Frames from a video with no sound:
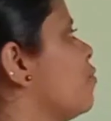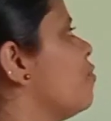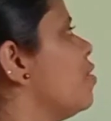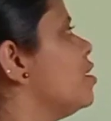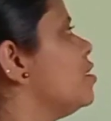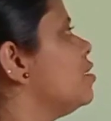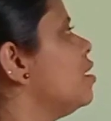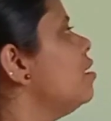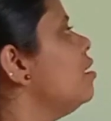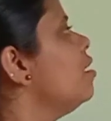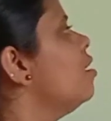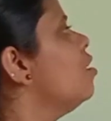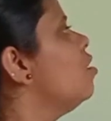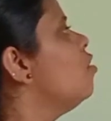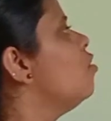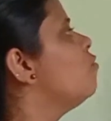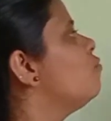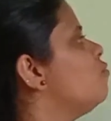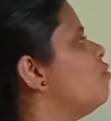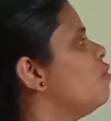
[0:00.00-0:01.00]
equation
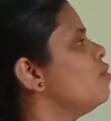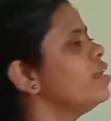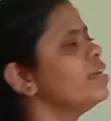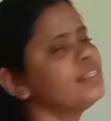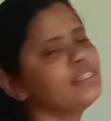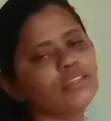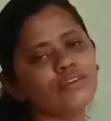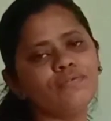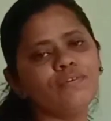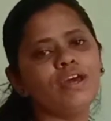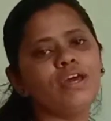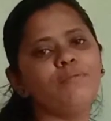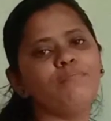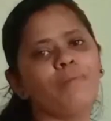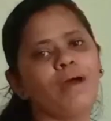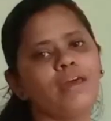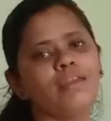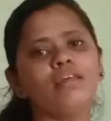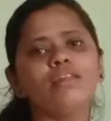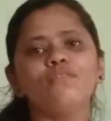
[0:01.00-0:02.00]
4s
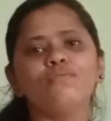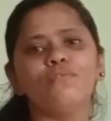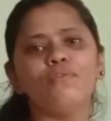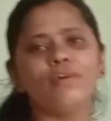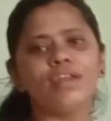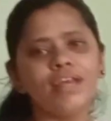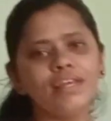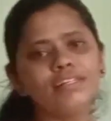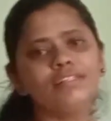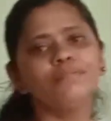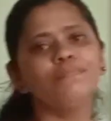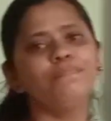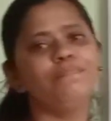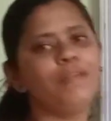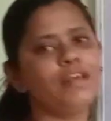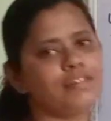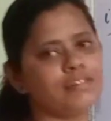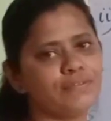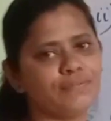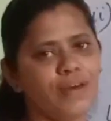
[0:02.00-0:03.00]
square minus 4s
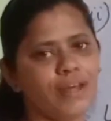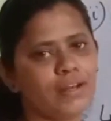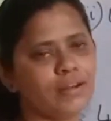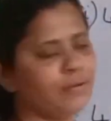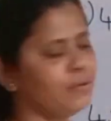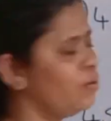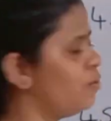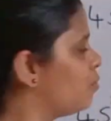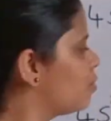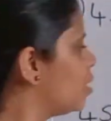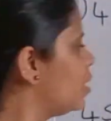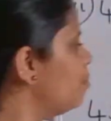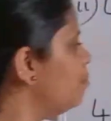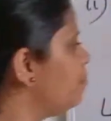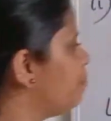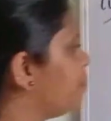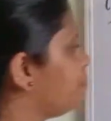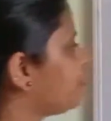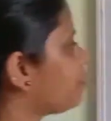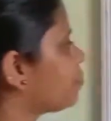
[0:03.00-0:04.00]
plus 1.
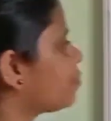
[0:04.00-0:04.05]
Okay.